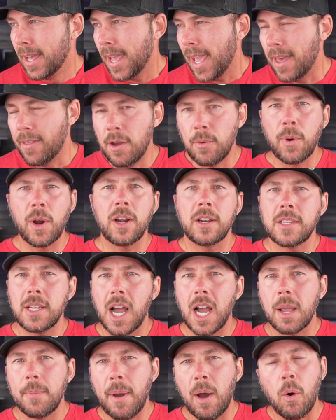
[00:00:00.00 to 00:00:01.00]
And then we're gonna
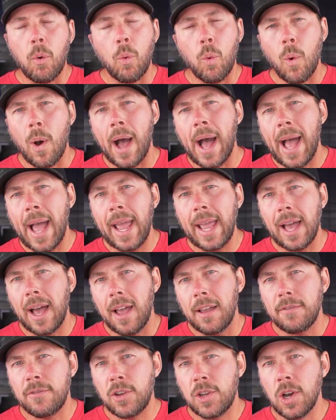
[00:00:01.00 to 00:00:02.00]
talk about why
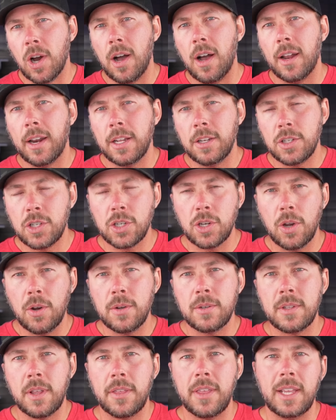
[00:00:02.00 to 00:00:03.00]
I've gone and
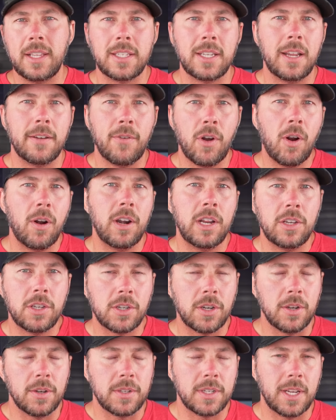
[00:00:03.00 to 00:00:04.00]
chose the things that I've already
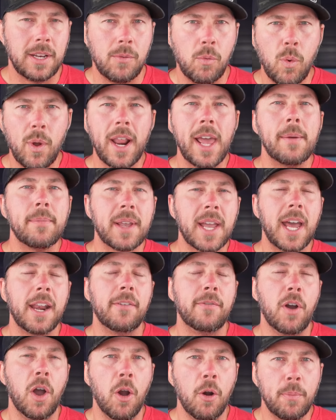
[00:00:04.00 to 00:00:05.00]
chosen and what I'm kind
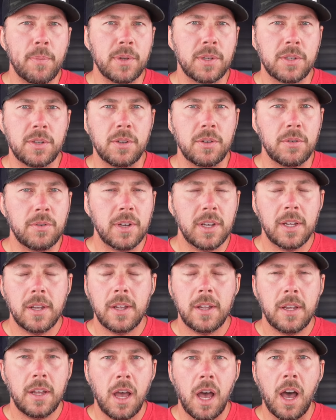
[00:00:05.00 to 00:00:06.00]
of open to
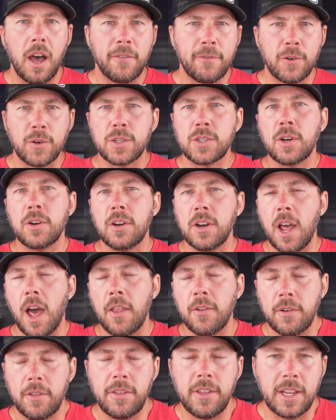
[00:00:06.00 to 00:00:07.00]
uh, for certain
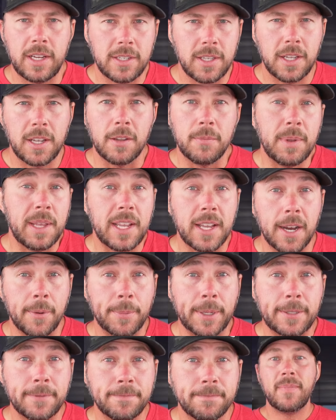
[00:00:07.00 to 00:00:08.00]
other things that could be
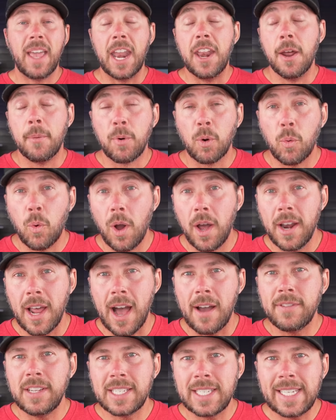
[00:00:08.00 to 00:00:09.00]
coming. And number one,
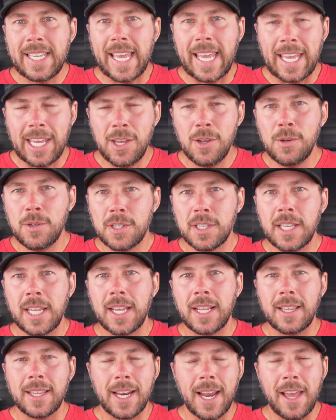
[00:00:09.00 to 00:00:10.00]
obviously a huge
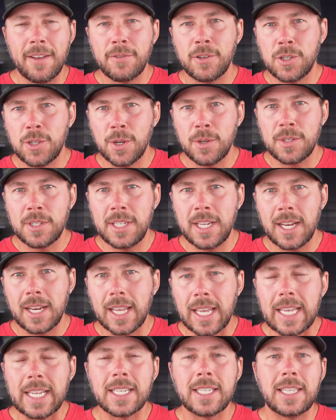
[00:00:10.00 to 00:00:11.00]
thing that I haven't chosen yet
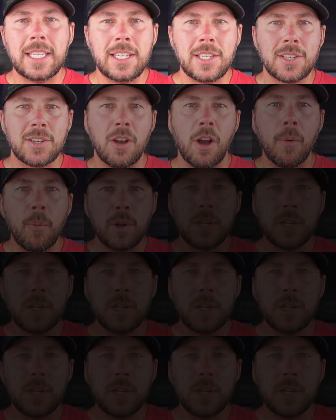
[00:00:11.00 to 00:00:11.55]
is the scope.